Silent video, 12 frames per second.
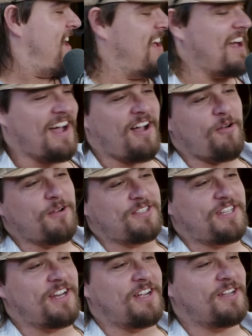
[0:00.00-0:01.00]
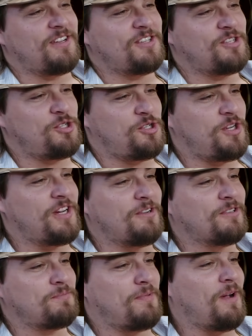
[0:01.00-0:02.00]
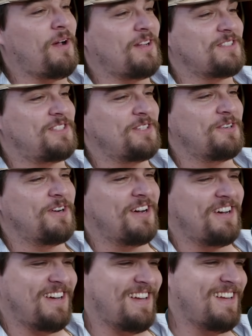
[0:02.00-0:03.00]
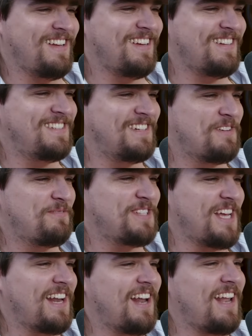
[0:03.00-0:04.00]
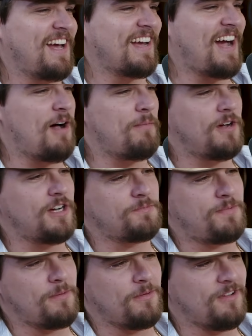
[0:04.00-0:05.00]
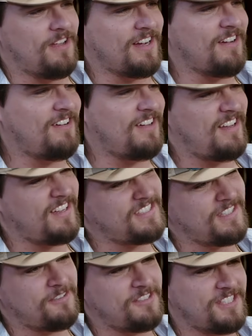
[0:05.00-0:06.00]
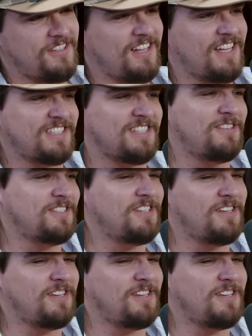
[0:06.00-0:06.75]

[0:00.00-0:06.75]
I always get a shitty response to saying I like Kyle Busch. People are like, oh, I like so-and-so, I like so-and-so.